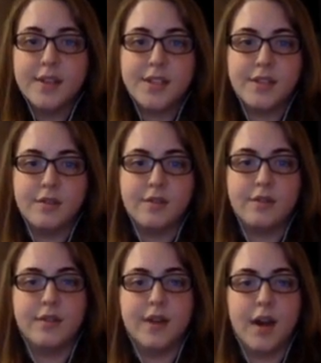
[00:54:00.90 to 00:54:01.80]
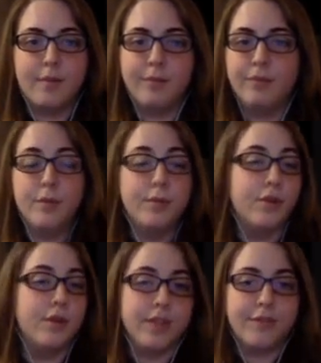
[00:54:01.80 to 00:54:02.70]
to
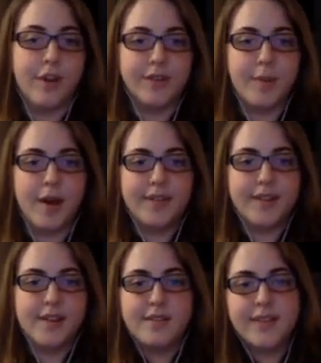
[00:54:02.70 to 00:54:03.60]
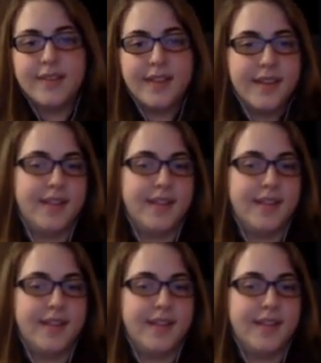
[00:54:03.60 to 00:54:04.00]
remove the false positives.